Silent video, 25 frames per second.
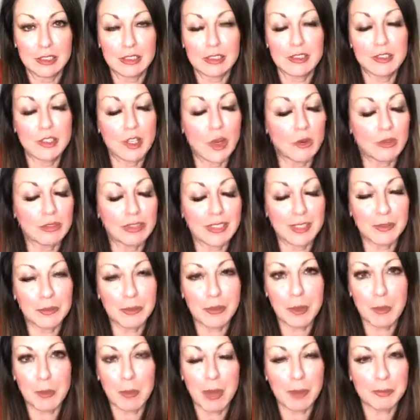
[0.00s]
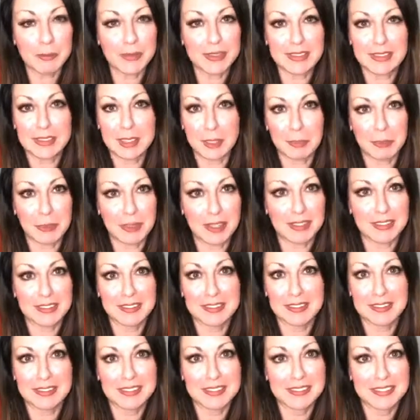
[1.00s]
Don't lead with the puppies, Deborah.
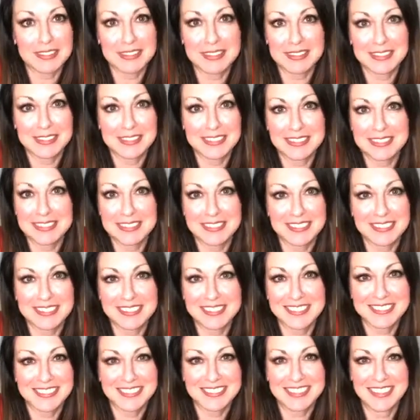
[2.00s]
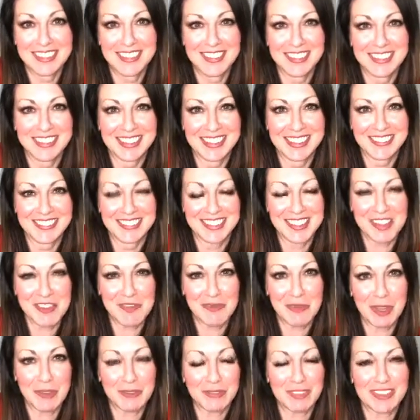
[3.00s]
Don't lead with the
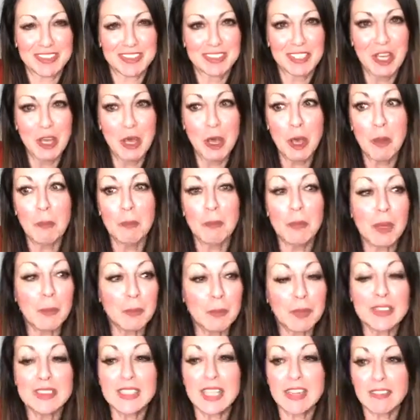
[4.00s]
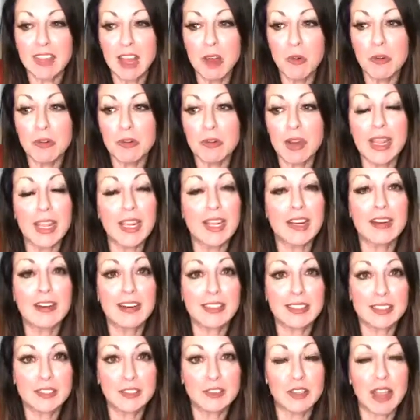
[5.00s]
puppies. Puppies, I've got one right here and
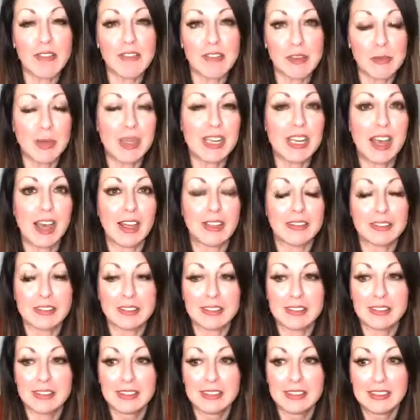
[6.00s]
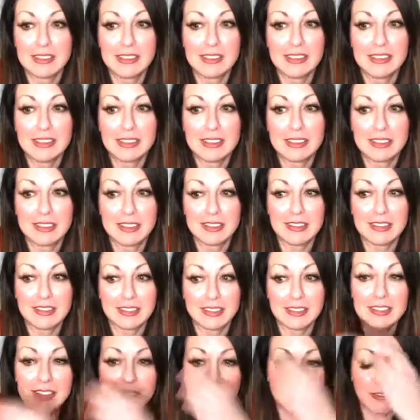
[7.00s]
he's driving me nuts.
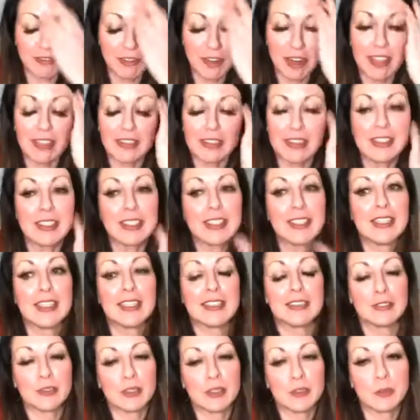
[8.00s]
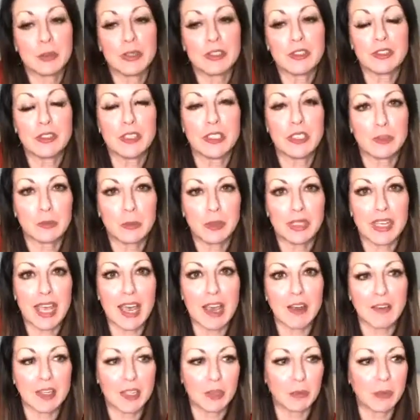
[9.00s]
Frankly, he is. He's been
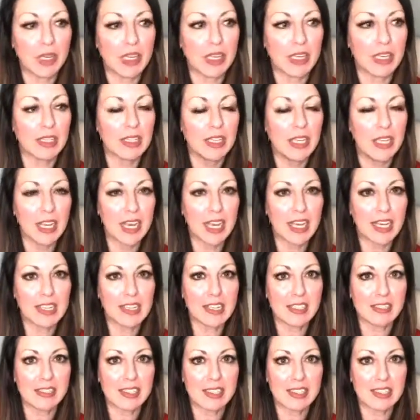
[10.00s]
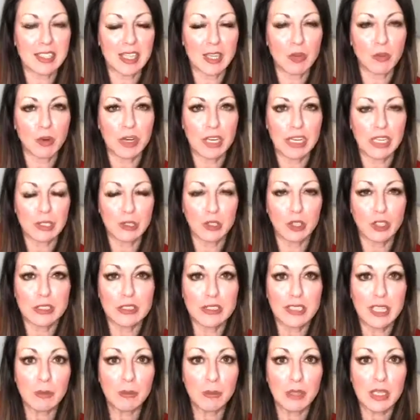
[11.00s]
hounding me, and he does this thing where he looks
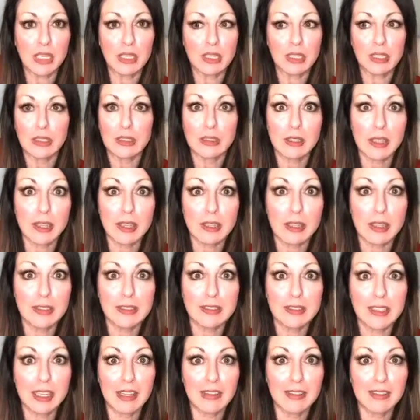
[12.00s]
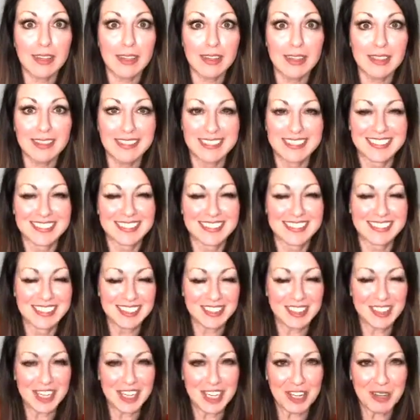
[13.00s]
at me like intently to
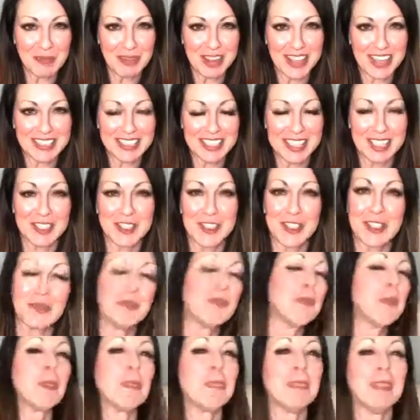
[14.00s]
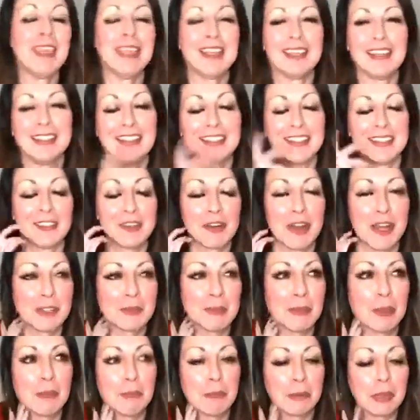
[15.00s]
try to get my attention. It cracks
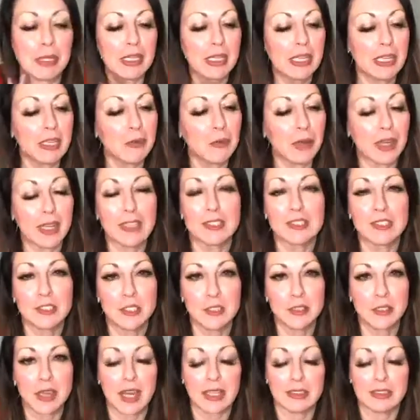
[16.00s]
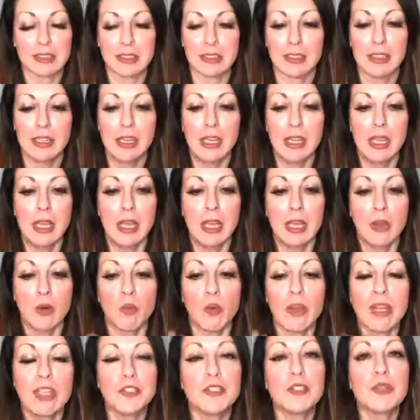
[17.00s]
me up. But anyway, it's distracting.
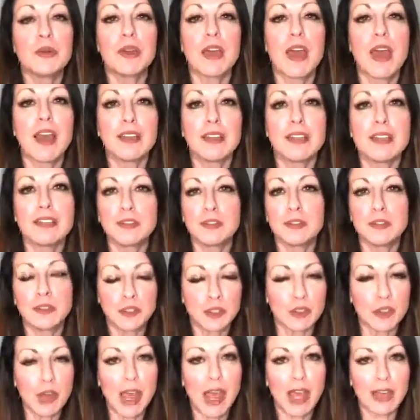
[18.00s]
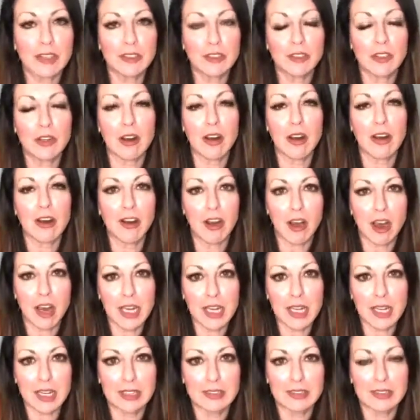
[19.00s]
We do not need to distract our
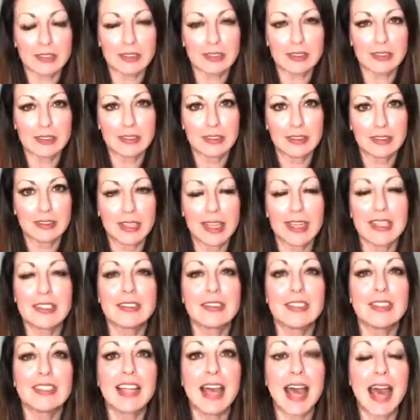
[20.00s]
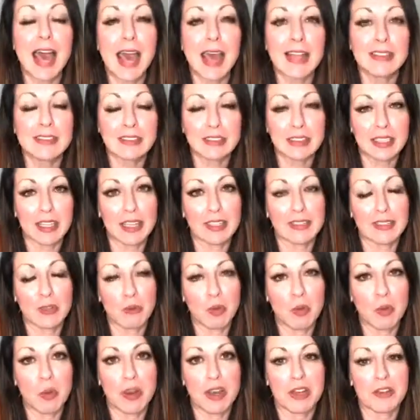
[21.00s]
audience. That is the last thing that we
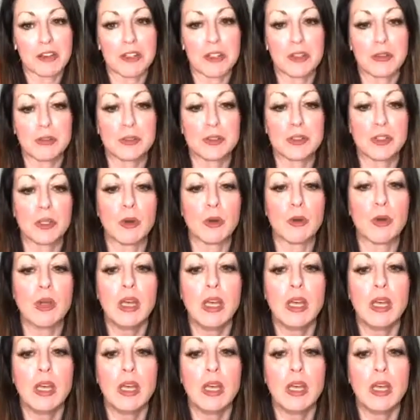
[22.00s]
want to do. So